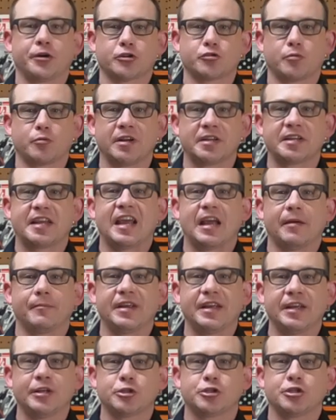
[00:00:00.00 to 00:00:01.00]
Twin Cam
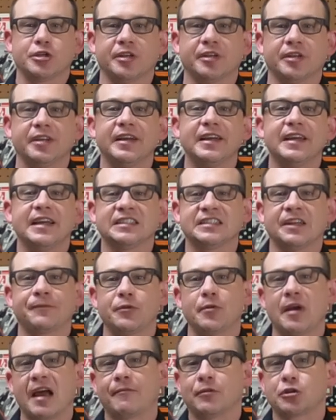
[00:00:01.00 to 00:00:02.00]
engine is if
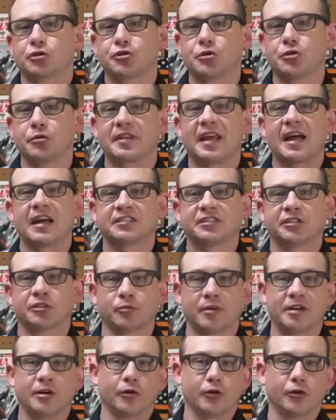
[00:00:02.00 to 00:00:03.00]
you have a 2003 or